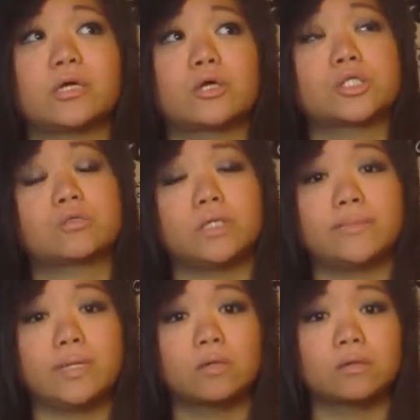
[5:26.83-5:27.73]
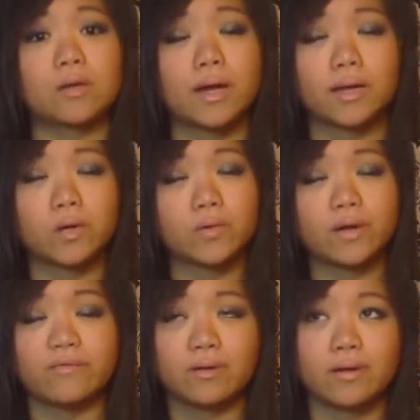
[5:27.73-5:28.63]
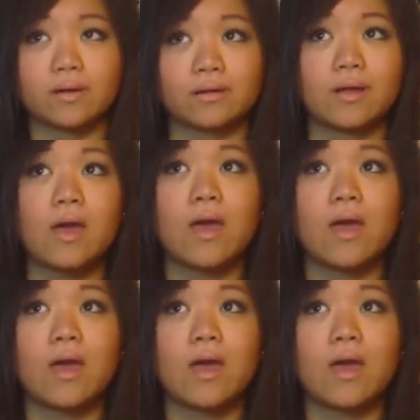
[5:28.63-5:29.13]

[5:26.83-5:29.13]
are screaming and crying or whatever, and